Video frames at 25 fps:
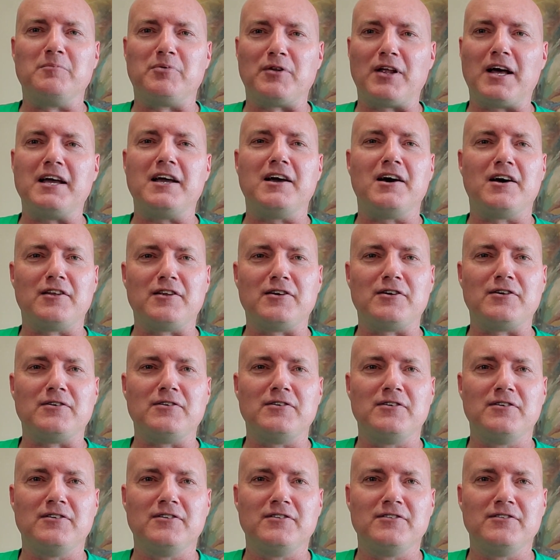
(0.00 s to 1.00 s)
play
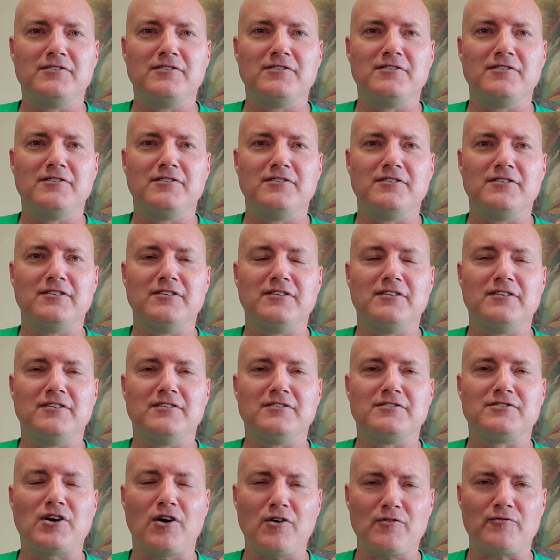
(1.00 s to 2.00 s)
other
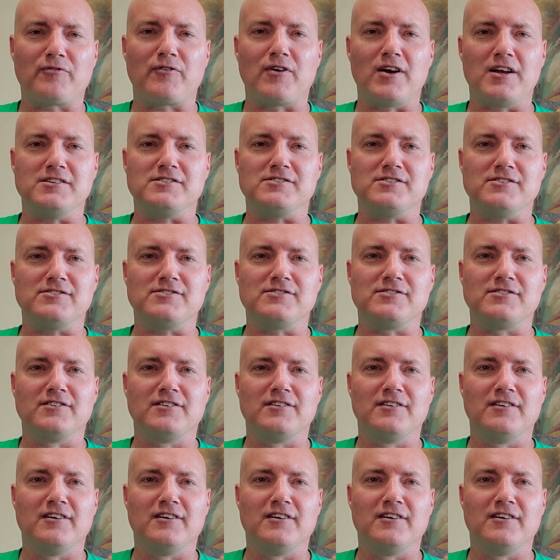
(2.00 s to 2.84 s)
turf races.